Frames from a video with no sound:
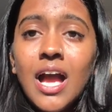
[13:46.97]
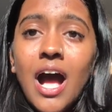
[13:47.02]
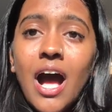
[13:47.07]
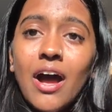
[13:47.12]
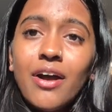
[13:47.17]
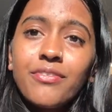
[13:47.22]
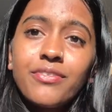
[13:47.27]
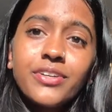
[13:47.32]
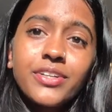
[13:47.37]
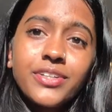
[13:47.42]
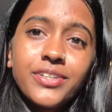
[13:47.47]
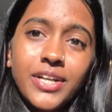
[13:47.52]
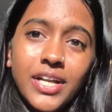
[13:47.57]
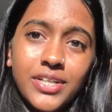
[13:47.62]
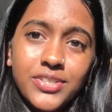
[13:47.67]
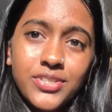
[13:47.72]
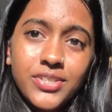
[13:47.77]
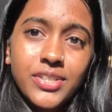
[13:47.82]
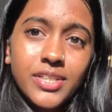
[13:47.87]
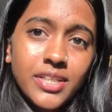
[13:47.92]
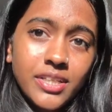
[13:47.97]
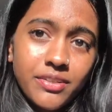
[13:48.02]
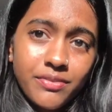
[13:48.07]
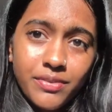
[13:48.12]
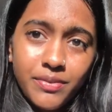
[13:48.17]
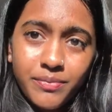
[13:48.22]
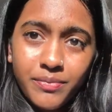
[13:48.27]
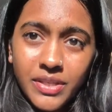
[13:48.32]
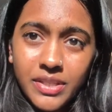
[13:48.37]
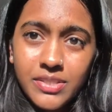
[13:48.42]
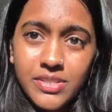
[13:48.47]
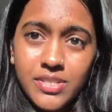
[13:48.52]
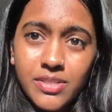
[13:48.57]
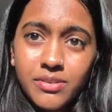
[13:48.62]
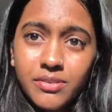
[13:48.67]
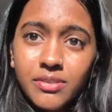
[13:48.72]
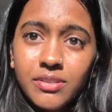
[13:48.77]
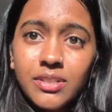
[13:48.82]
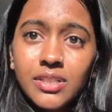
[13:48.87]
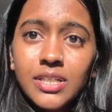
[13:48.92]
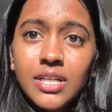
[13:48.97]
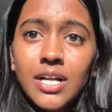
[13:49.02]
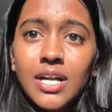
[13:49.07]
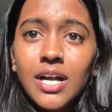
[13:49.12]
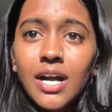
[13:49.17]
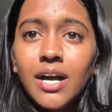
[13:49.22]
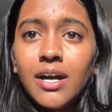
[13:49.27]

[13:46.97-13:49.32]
After graduating from vet school,